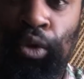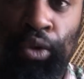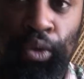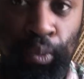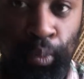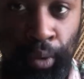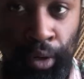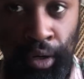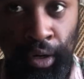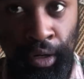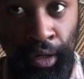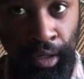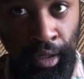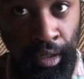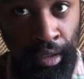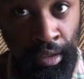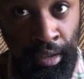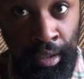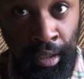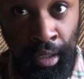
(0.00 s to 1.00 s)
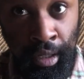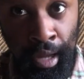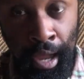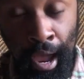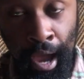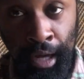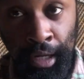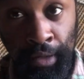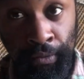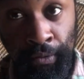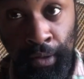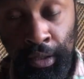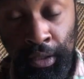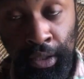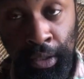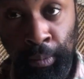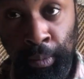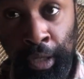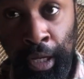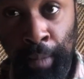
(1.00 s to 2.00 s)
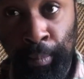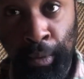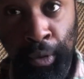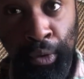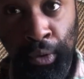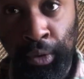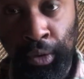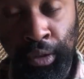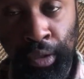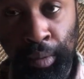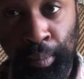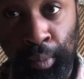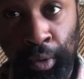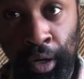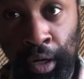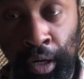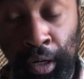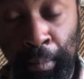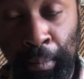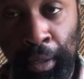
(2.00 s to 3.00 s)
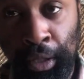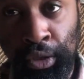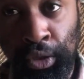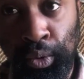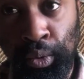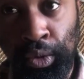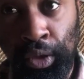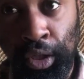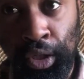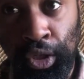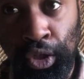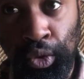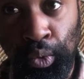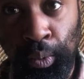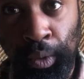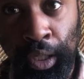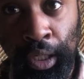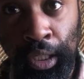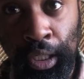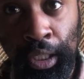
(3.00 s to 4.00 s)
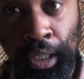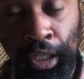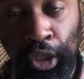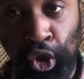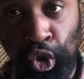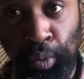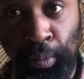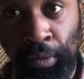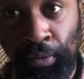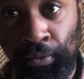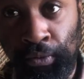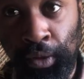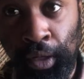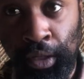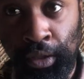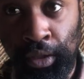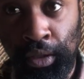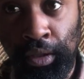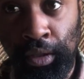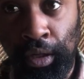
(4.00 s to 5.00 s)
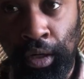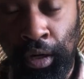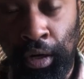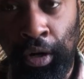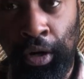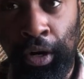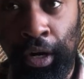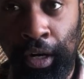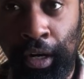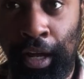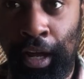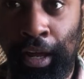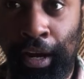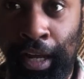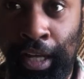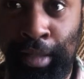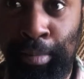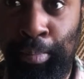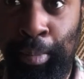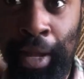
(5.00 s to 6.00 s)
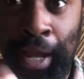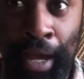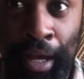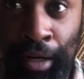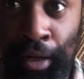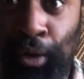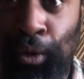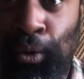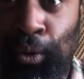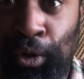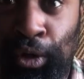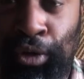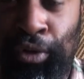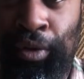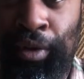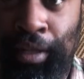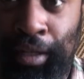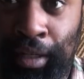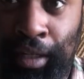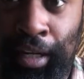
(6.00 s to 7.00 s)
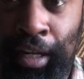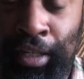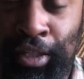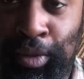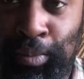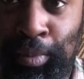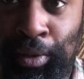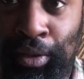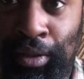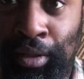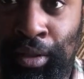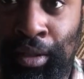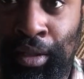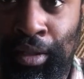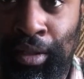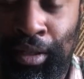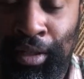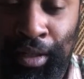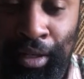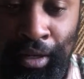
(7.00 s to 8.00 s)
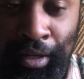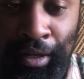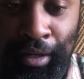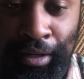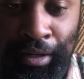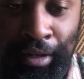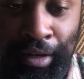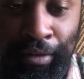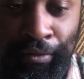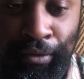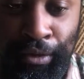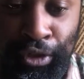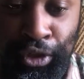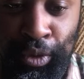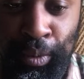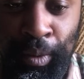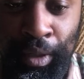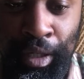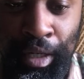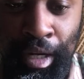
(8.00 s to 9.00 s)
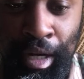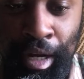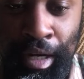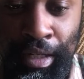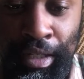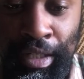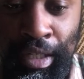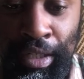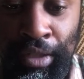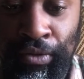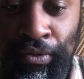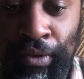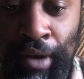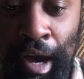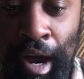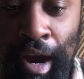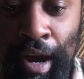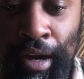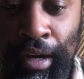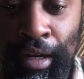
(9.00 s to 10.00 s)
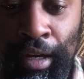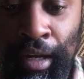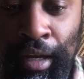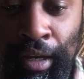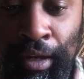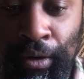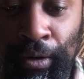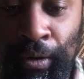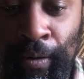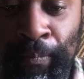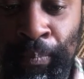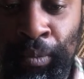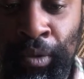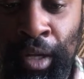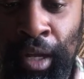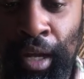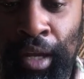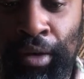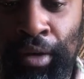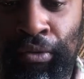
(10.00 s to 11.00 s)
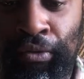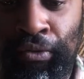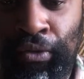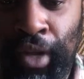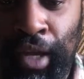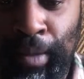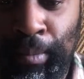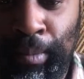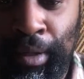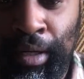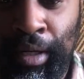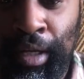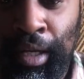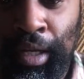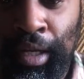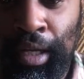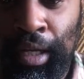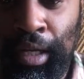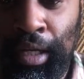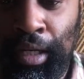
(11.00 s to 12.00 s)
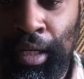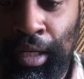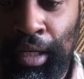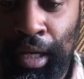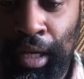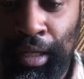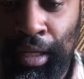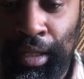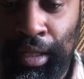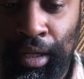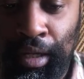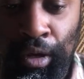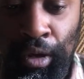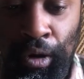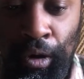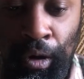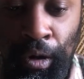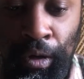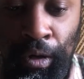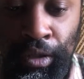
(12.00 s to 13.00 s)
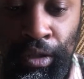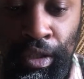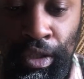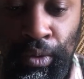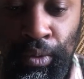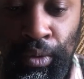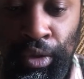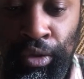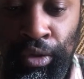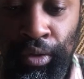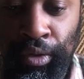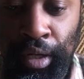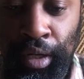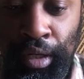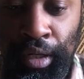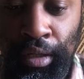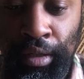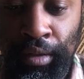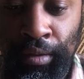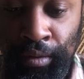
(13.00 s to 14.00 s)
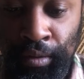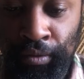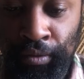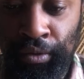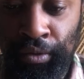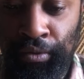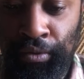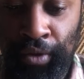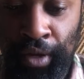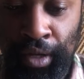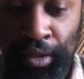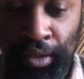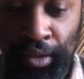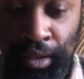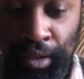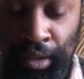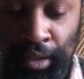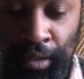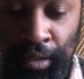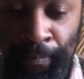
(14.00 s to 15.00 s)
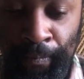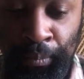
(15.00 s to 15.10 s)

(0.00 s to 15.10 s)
where it activates some chemical in your brain that makes you think you want to eat human flesh. All right, now that's bad. The Lord created that spirit. All right, verse 29, it says, "Fire and hail and famine and death, all these were created for vengeance."